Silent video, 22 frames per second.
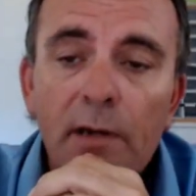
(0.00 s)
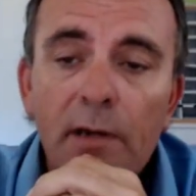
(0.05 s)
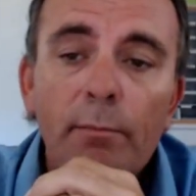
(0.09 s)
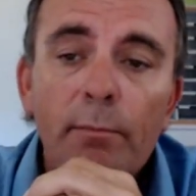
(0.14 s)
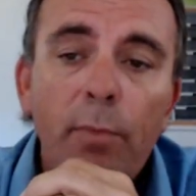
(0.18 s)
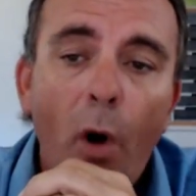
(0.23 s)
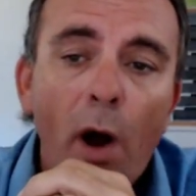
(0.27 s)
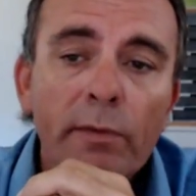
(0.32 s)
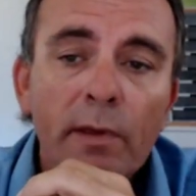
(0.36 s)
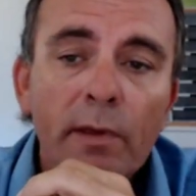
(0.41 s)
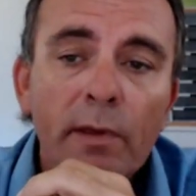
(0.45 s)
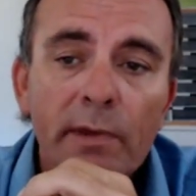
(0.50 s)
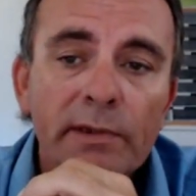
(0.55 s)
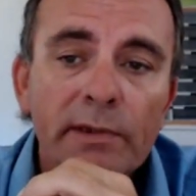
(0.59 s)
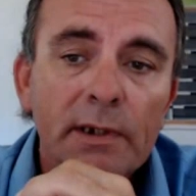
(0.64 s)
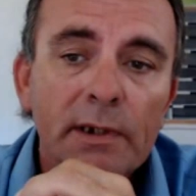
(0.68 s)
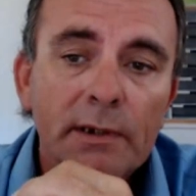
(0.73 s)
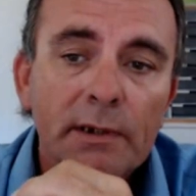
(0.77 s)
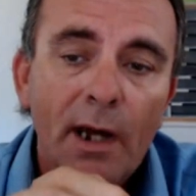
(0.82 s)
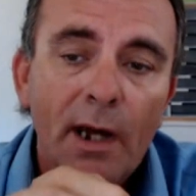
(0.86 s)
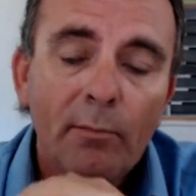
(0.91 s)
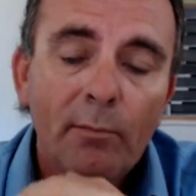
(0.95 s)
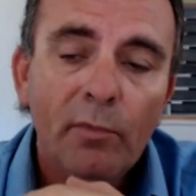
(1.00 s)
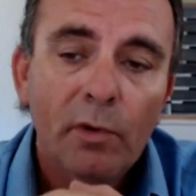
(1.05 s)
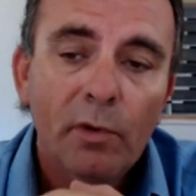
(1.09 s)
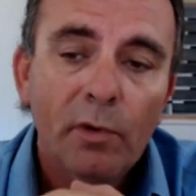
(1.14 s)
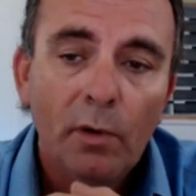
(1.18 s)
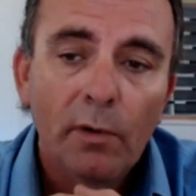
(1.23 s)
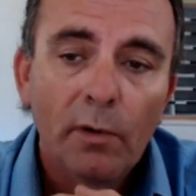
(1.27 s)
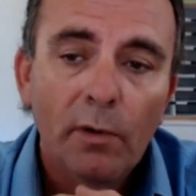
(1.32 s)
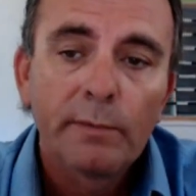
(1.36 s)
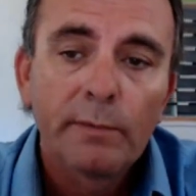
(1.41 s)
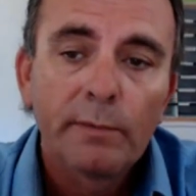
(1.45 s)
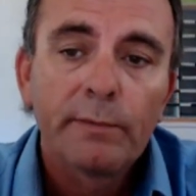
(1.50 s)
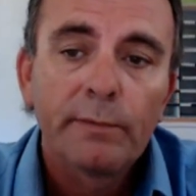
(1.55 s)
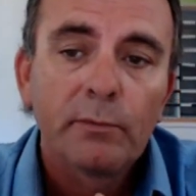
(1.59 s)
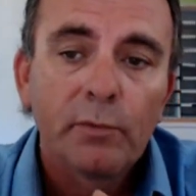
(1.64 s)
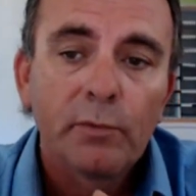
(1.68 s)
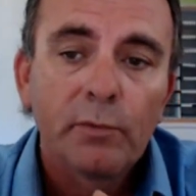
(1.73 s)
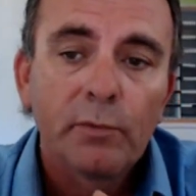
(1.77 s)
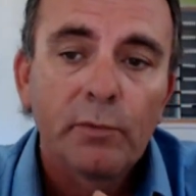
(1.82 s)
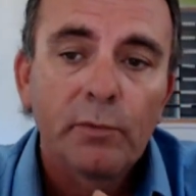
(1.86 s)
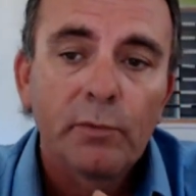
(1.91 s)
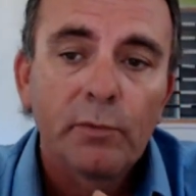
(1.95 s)
You can buy them from the States, you
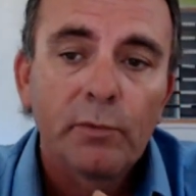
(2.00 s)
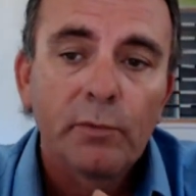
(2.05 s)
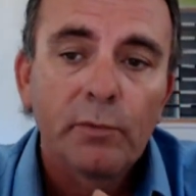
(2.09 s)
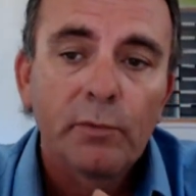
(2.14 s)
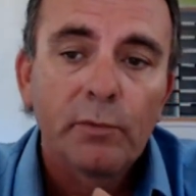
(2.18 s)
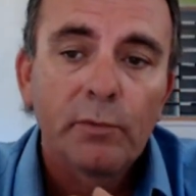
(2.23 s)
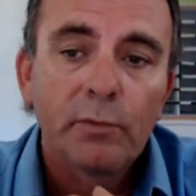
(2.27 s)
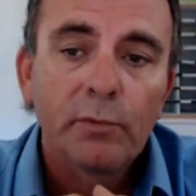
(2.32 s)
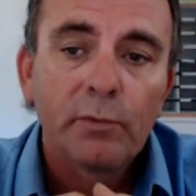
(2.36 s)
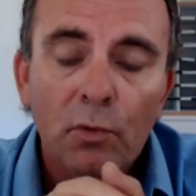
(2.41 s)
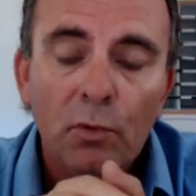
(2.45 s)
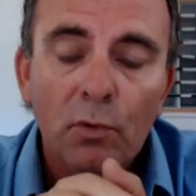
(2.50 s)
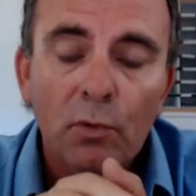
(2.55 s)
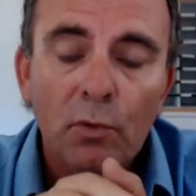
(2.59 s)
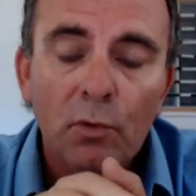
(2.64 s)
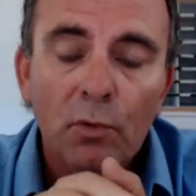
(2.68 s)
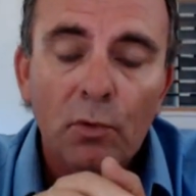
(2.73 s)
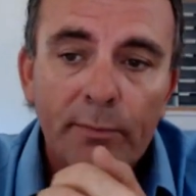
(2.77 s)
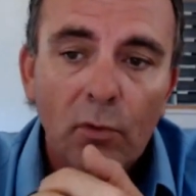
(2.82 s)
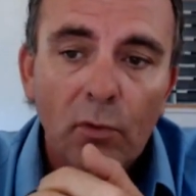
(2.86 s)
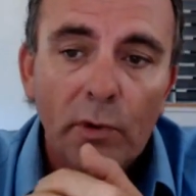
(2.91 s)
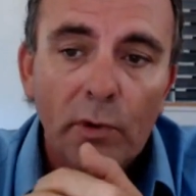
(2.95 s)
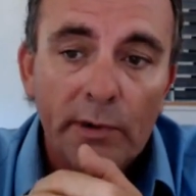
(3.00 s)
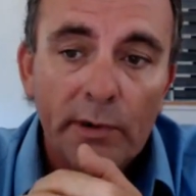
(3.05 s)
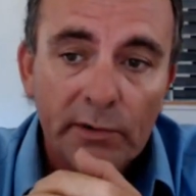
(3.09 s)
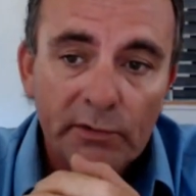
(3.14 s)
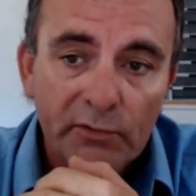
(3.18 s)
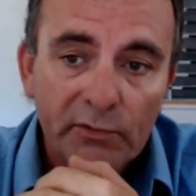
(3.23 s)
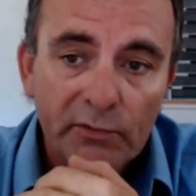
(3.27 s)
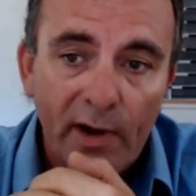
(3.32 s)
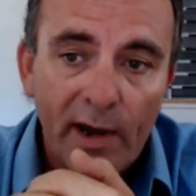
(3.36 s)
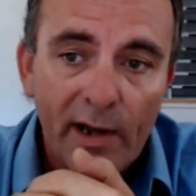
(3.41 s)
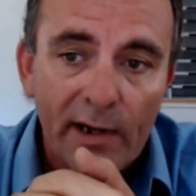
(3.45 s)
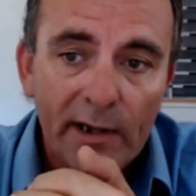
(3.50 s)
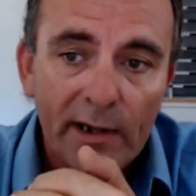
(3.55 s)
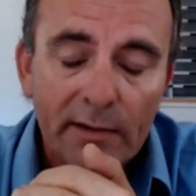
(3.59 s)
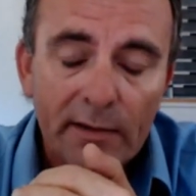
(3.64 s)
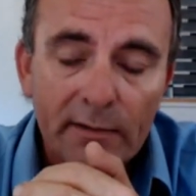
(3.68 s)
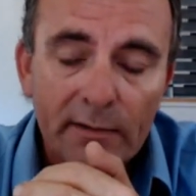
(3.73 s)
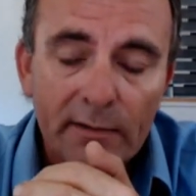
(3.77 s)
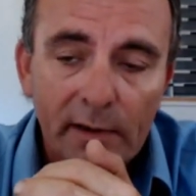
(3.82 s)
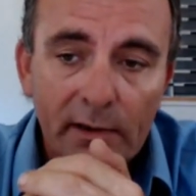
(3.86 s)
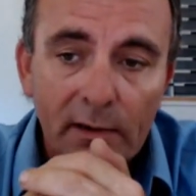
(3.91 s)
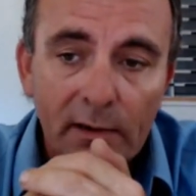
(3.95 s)
can buy them from all over, but you'll
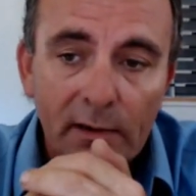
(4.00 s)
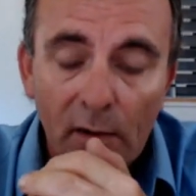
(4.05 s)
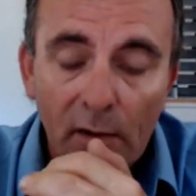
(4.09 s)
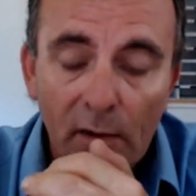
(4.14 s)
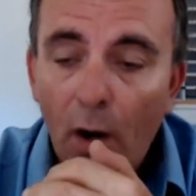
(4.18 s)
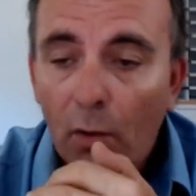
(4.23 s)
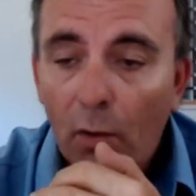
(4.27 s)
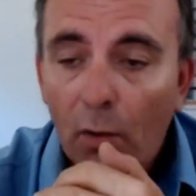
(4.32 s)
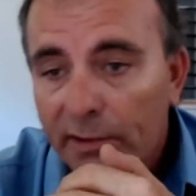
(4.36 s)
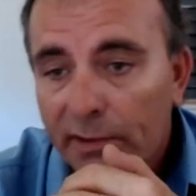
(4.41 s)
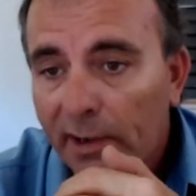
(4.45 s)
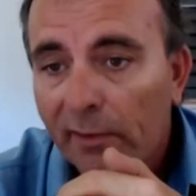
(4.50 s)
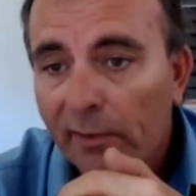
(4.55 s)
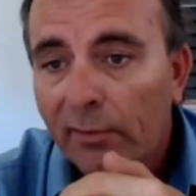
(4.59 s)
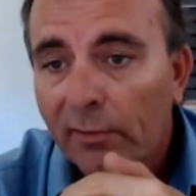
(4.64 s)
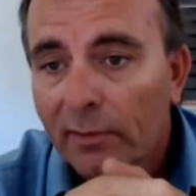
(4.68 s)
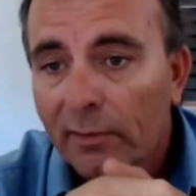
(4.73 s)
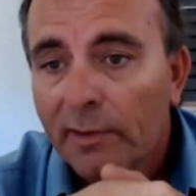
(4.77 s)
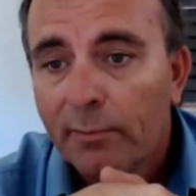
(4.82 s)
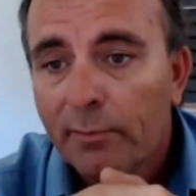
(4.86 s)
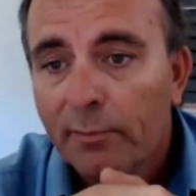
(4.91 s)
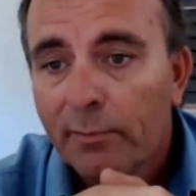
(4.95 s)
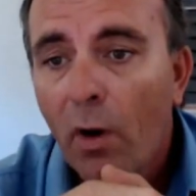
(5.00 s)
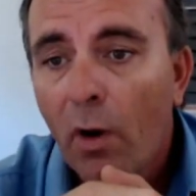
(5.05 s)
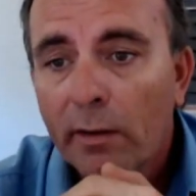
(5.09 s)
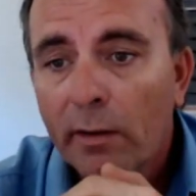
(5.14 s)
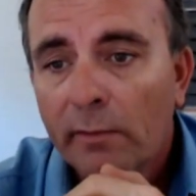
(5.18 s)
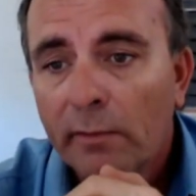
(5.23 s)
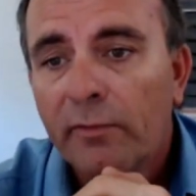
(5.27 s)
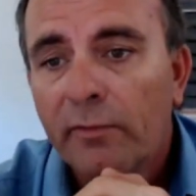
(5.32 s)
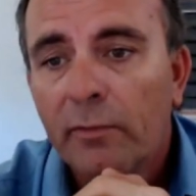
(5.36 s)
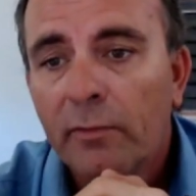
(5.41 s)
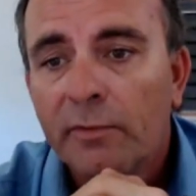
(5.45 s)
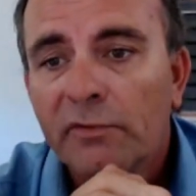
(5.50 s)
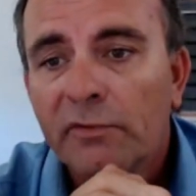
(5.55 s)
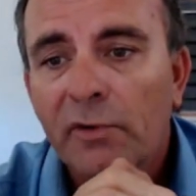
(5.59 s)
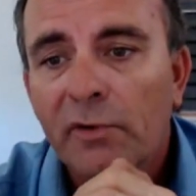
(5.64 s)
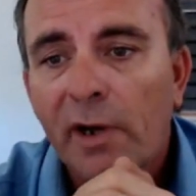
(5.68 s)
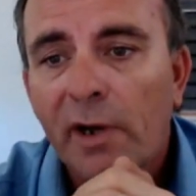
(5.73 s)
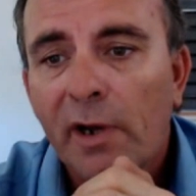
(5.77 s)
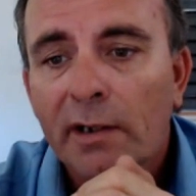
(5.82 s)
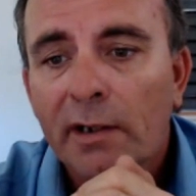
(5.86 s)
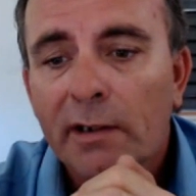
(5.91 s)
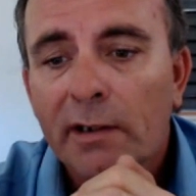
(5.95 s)
find there's a number of reputable
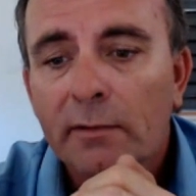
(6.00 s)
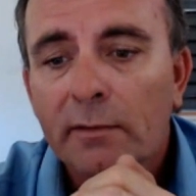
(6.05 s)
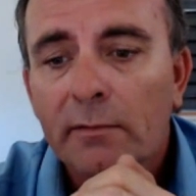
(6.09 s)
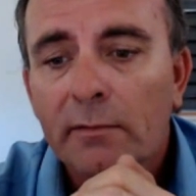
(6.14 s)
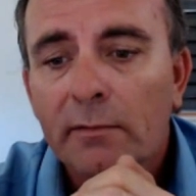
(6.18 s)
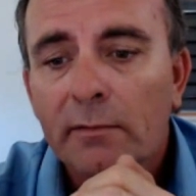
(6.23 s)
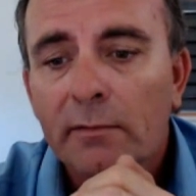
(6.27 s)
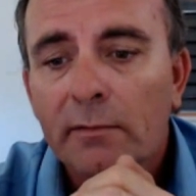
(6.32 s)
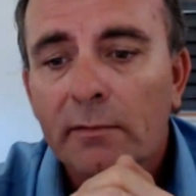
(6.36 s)
dealers.